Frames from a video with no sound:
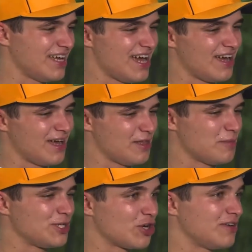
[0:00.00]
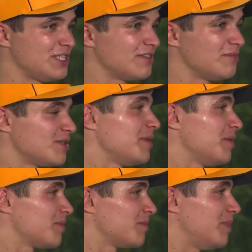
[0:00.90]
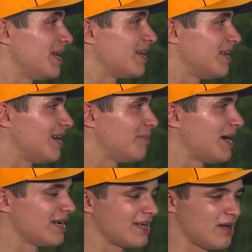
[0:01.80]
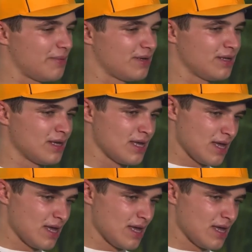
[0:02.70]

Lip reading: The majority something big and bad can happen.